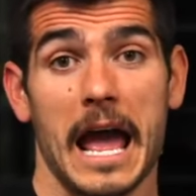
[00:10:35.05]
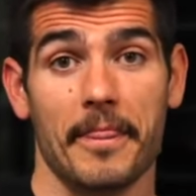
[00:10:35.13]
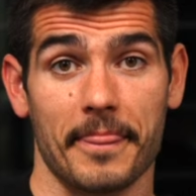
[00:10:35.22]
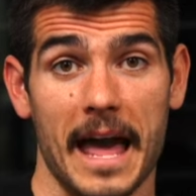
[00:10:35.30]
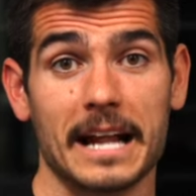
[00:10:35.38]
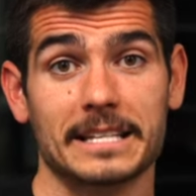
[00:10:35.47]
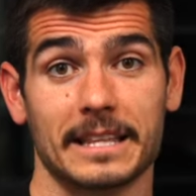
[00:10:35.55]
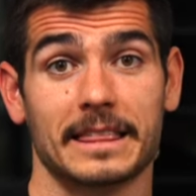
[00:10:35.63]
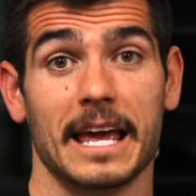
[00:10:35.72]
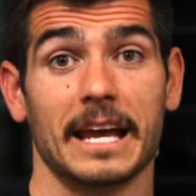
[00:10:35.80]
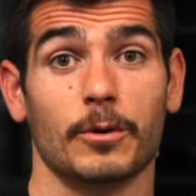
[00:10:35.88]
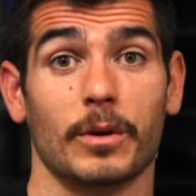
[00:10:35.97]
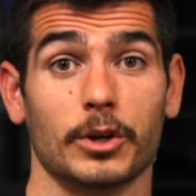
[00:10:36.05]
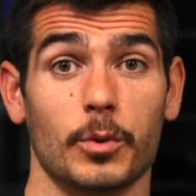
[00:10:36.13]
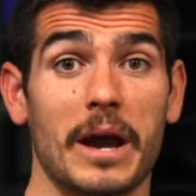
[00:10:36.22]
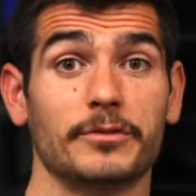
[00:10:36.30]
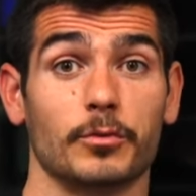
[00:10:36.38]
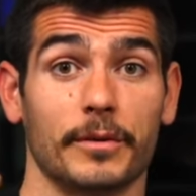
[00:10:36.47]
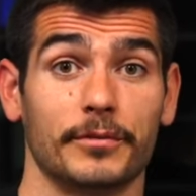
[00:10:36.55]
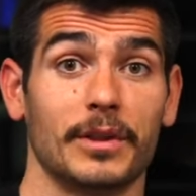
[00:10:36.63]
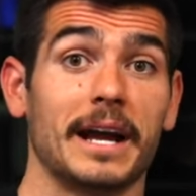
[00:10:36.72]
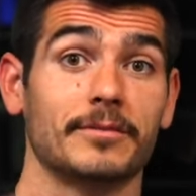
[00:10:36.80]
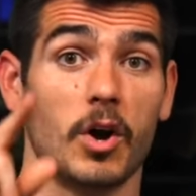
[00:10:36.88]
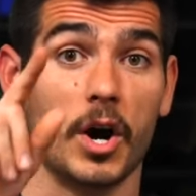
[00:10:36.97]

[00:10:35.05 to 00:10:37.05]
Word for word: And that's a thing where you have to reflect